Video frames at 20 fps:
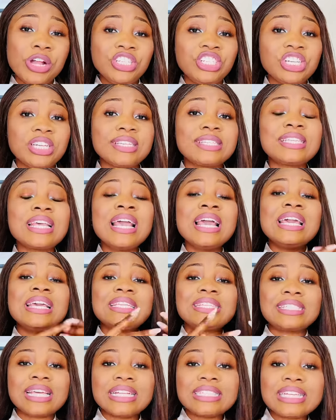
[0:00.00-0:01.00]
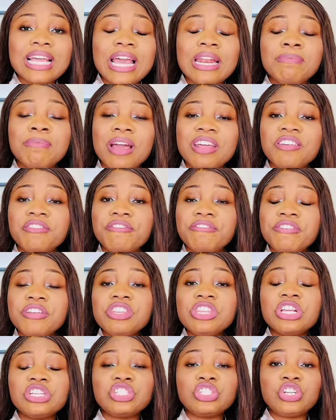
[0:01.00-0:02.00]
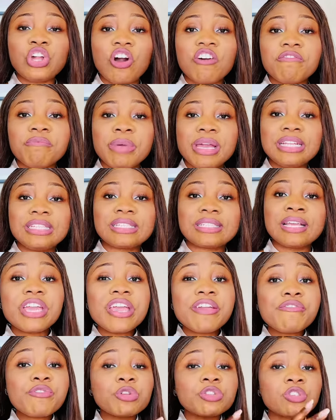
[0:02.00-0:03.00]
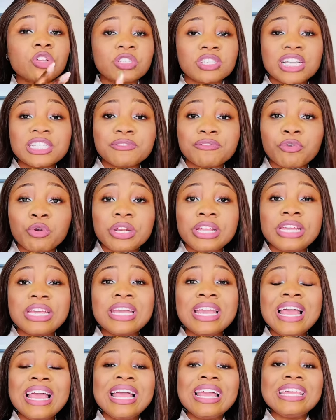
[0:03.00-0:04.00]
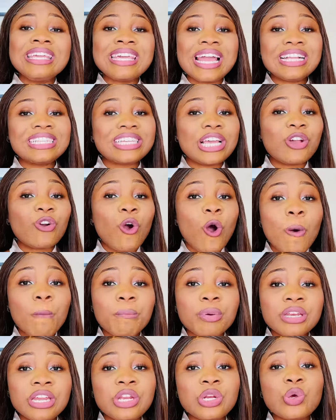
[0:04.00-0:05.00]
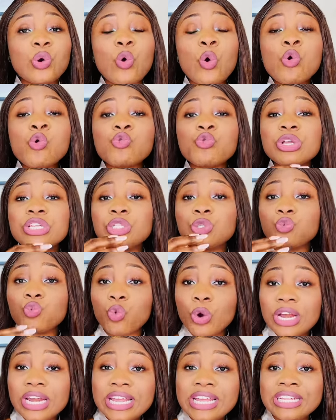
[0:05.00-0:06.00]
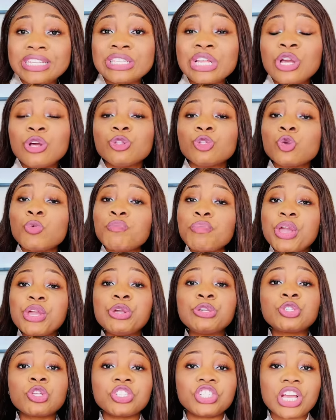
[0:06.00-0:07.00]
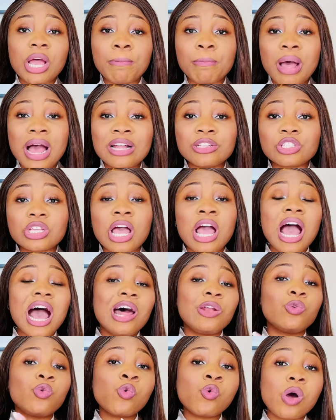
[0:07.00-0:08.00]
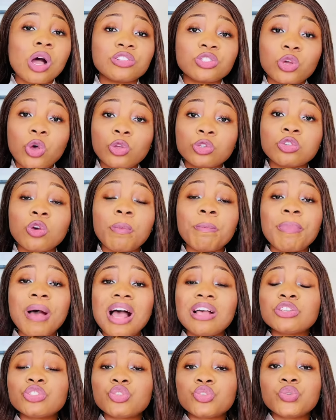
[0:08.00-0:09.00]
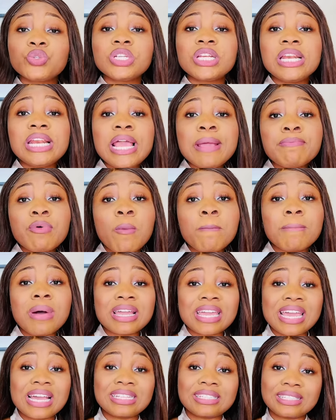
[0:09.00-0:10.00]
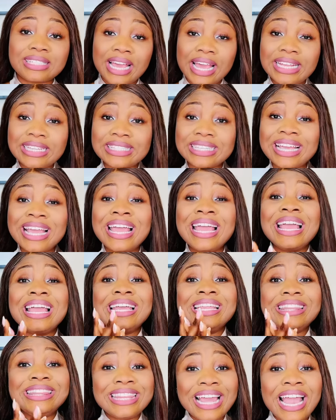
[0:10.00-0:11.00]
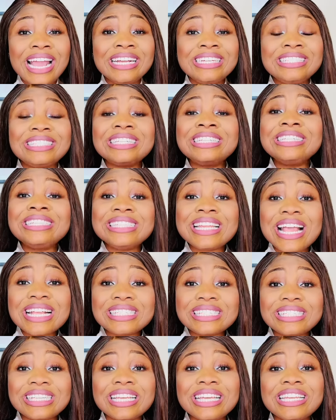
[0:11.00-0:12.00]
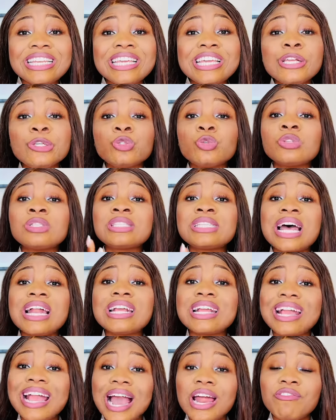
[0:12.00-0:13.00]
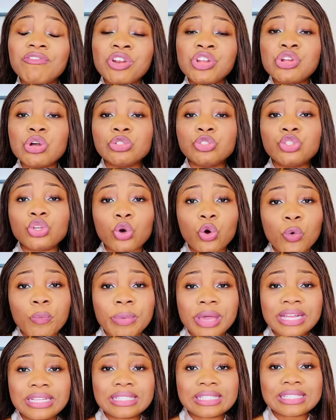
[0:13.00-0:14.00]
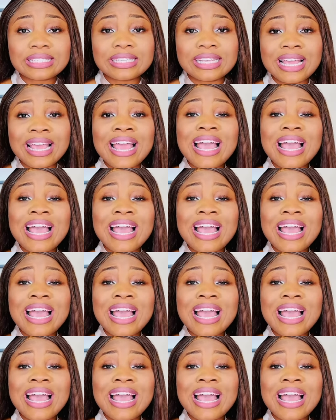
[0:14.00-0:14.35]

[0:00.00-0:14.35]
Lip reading: wages stated by the Finnish government. If you successfully get a company who is willing to pay you such amount and who has also passed through the labor market test, then the next thing is to start gathering your documents.